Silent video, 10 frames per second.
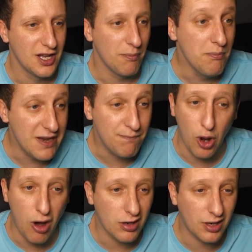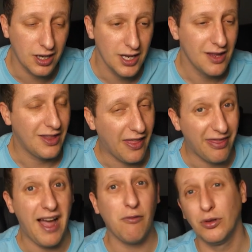Mid-block, like
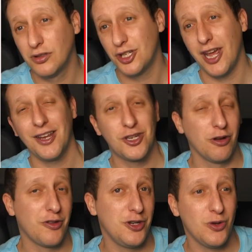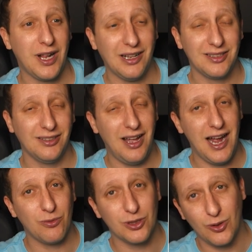that will change. You know, the Newcastle
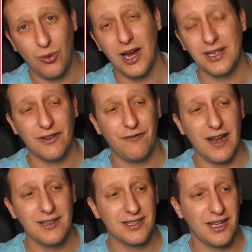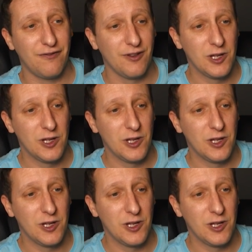line was quite defensive.